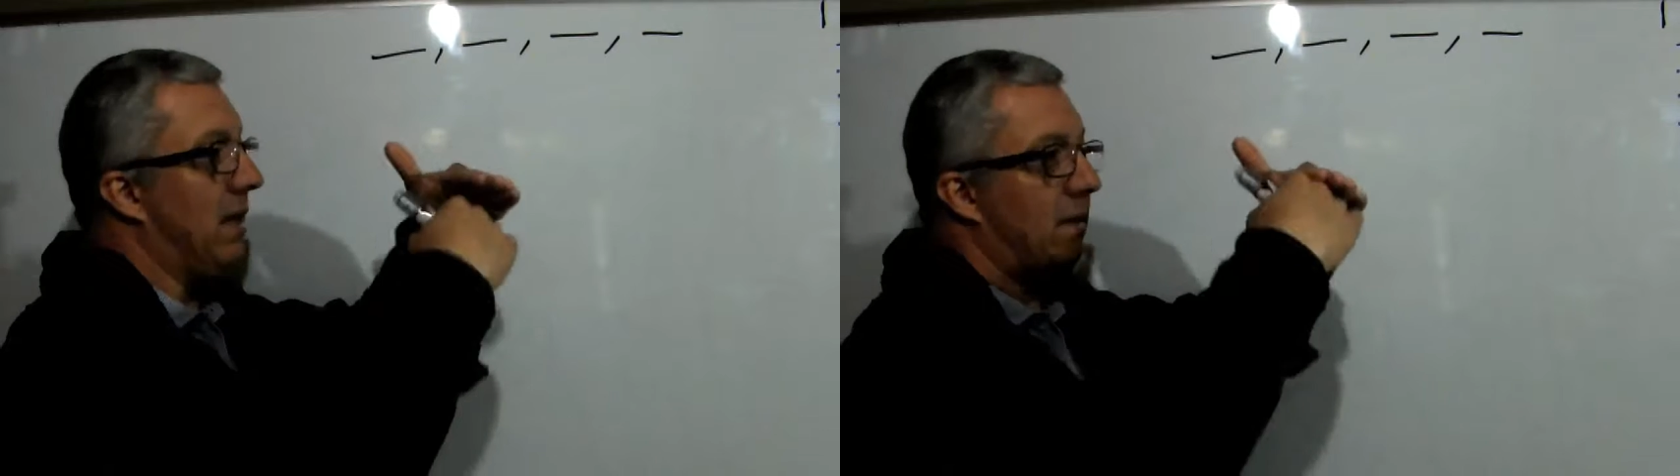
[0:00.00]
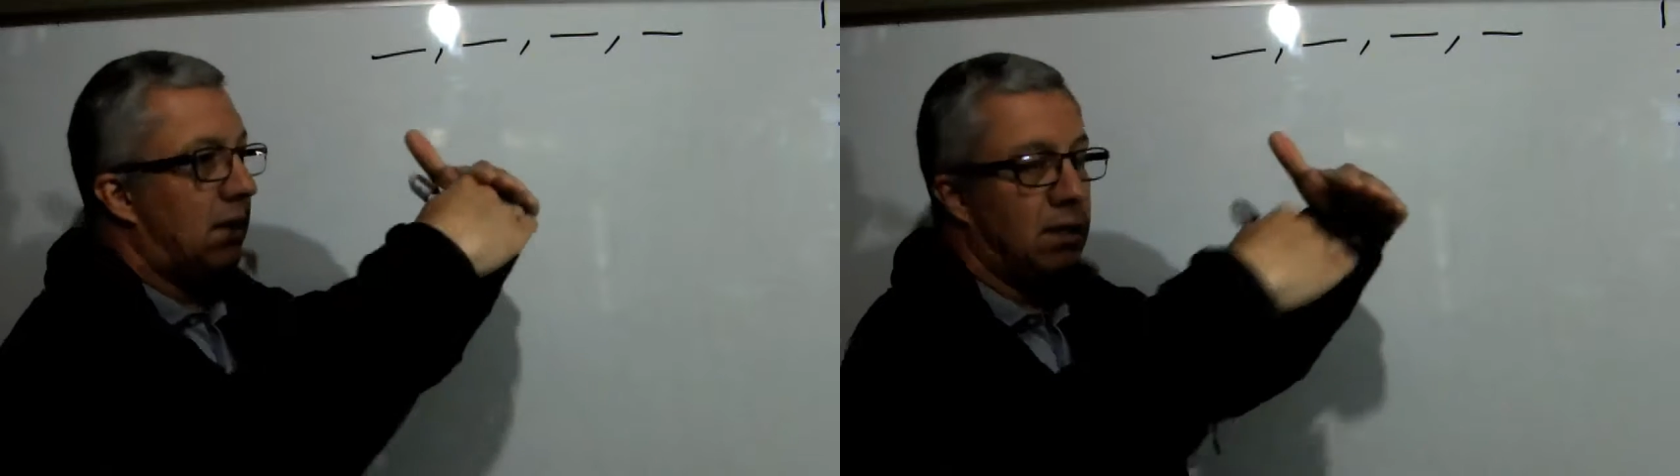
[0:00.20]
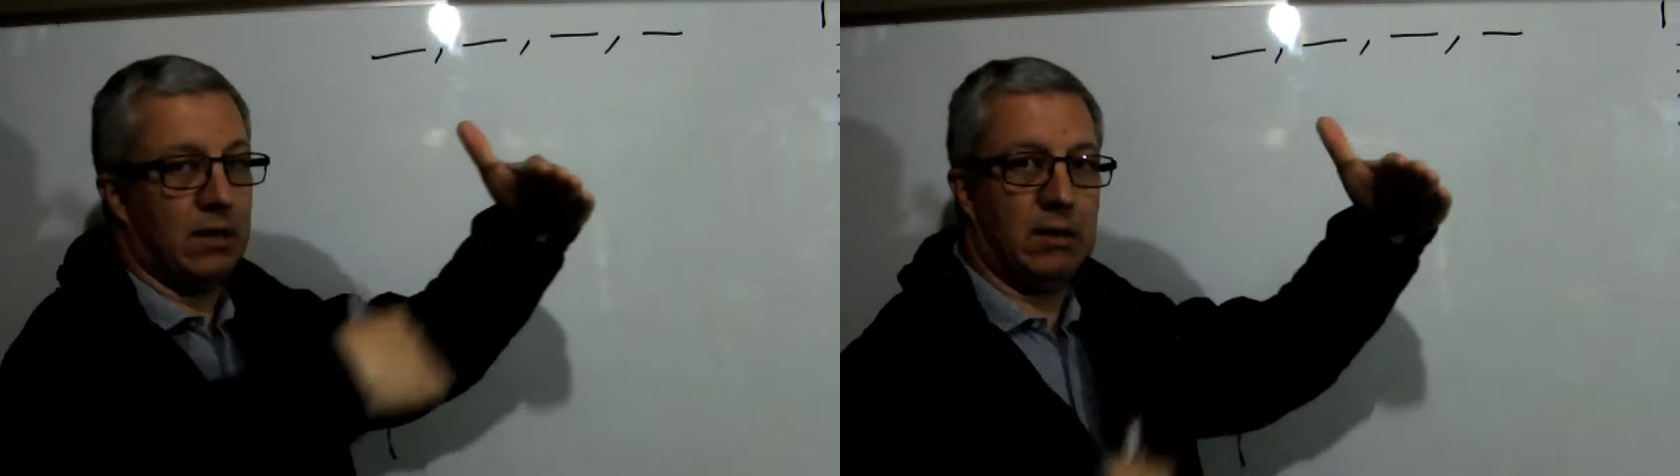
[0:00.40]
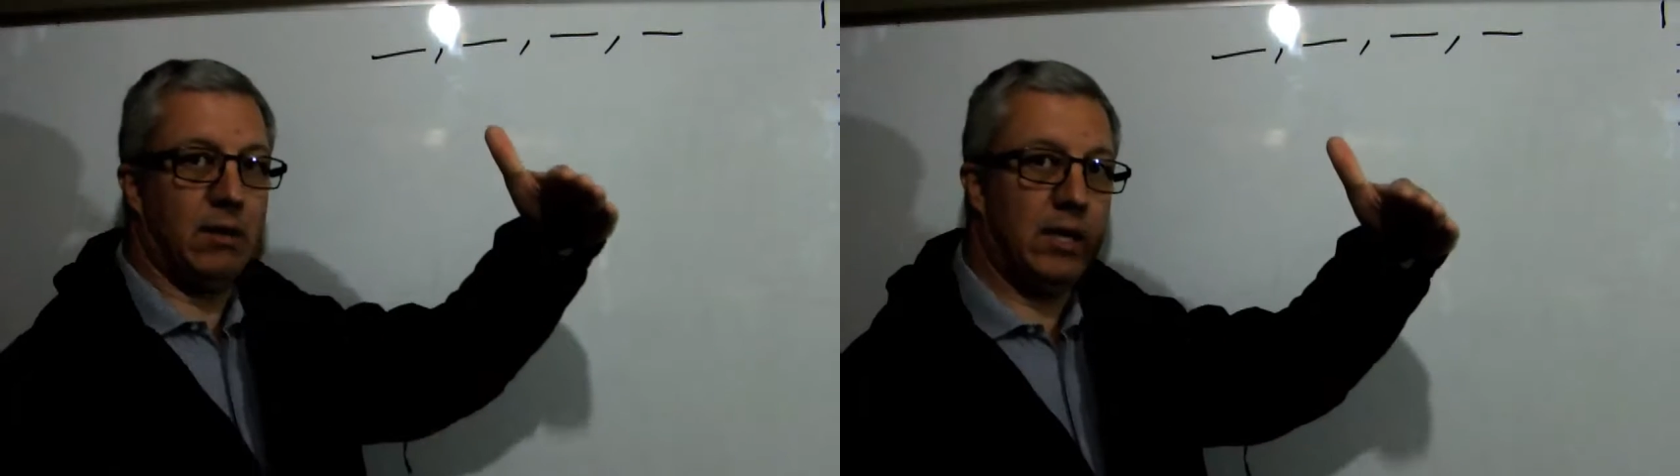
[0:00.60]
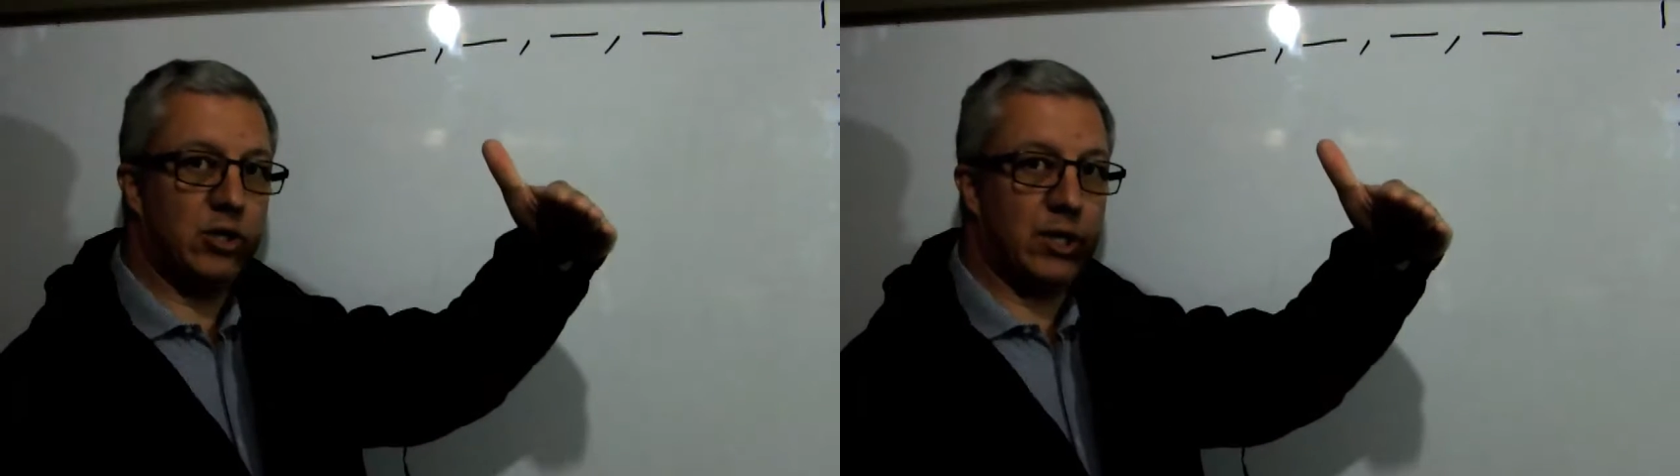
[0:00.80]
in
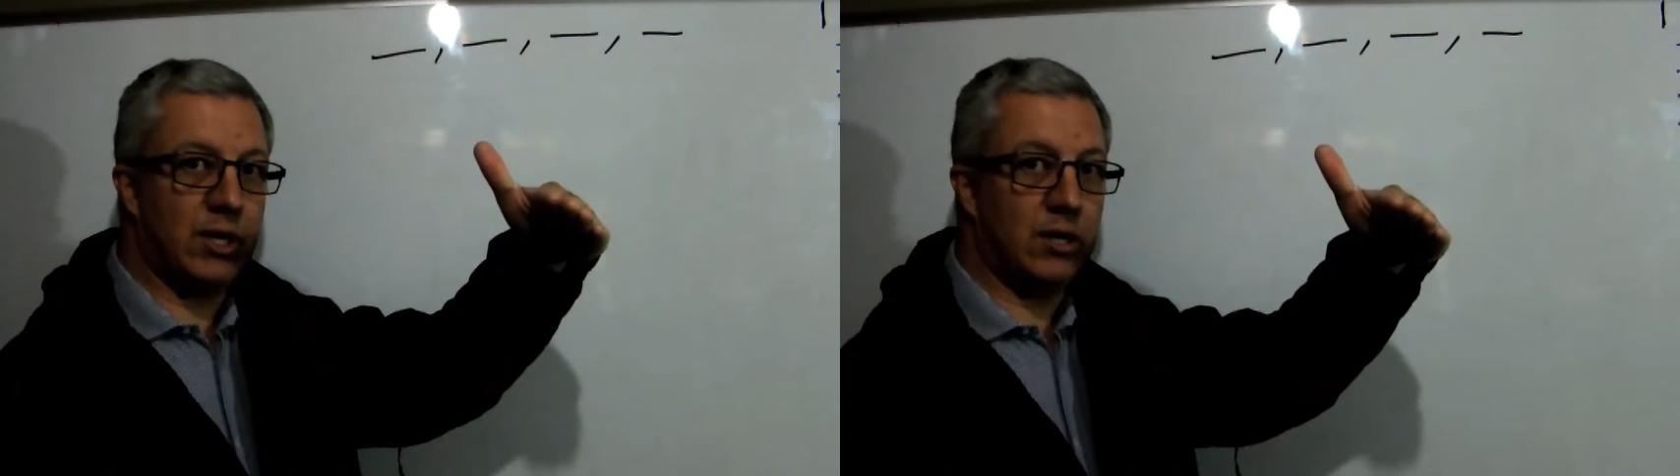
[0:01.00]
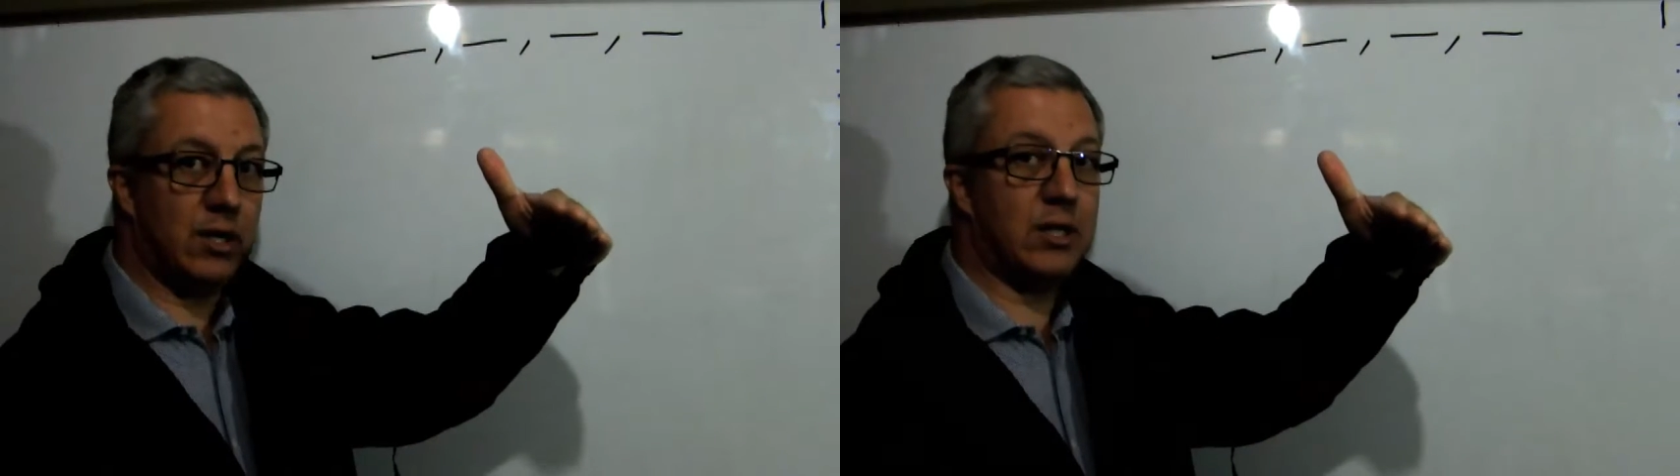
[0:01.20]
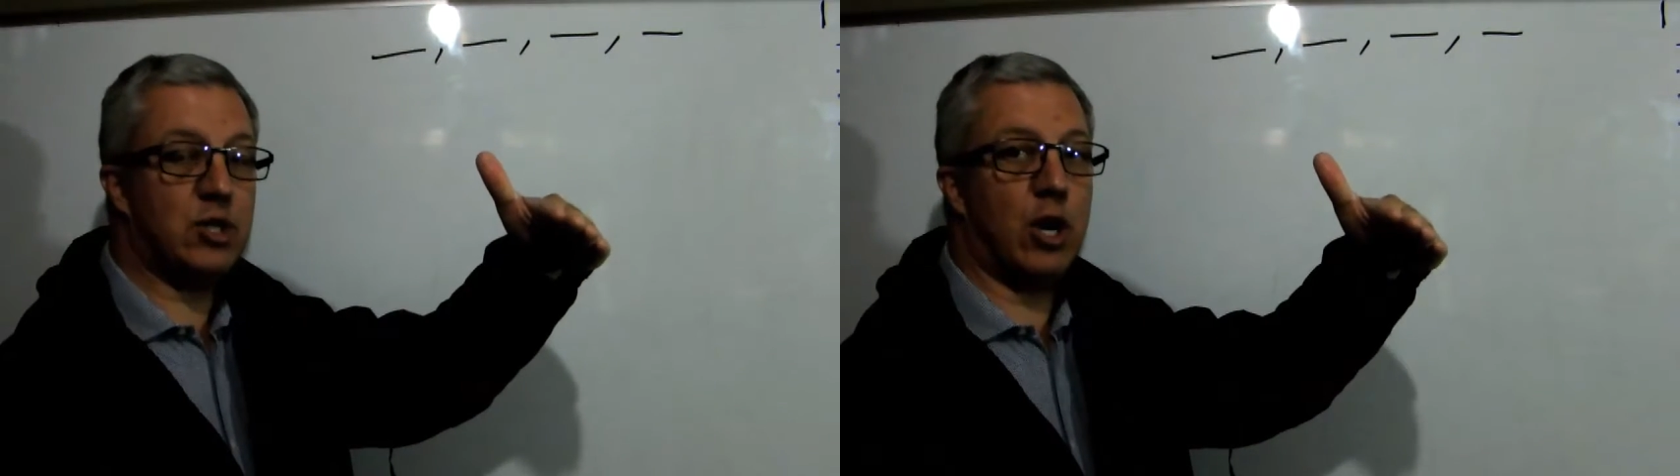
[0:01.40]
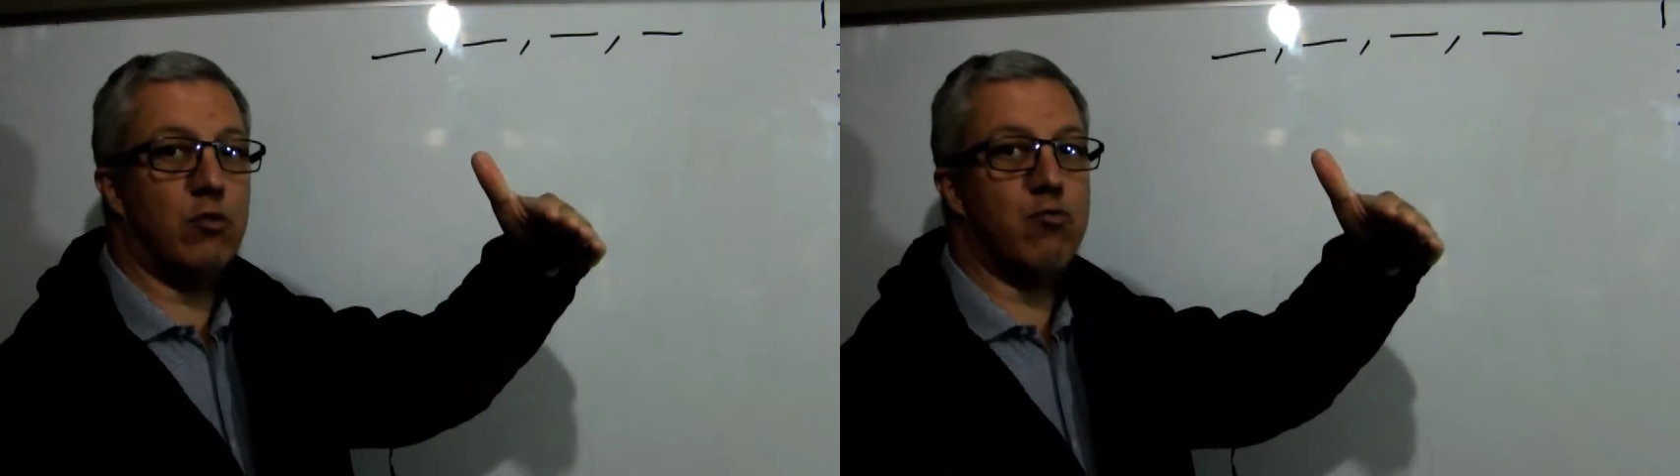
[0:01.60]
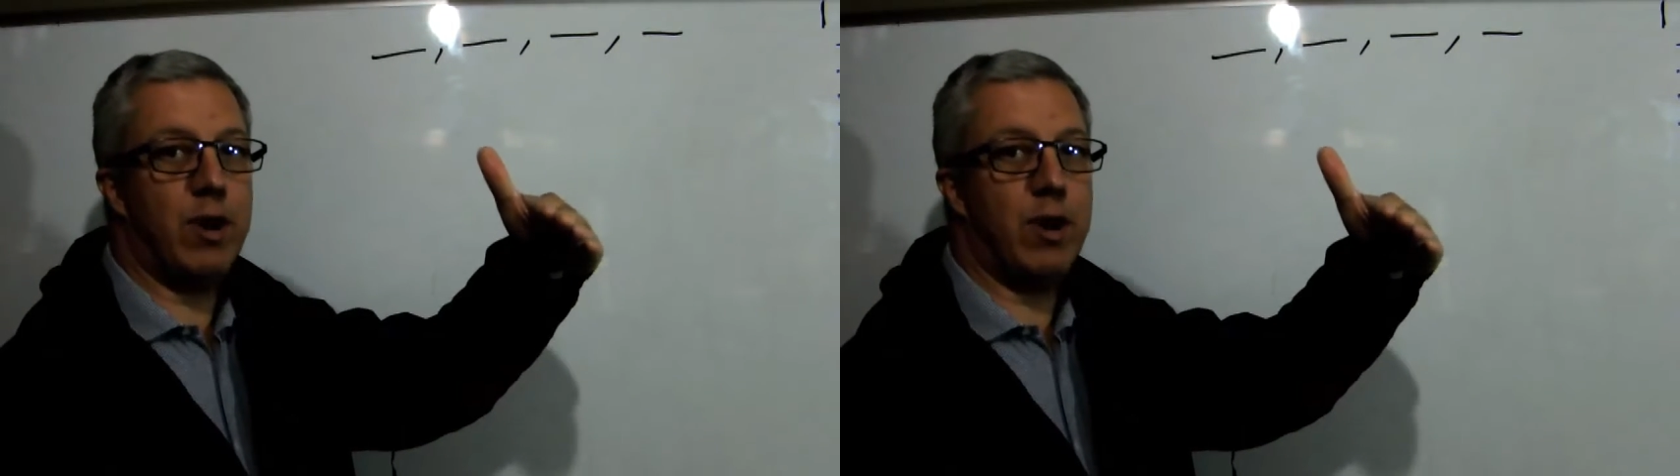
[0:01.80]
its own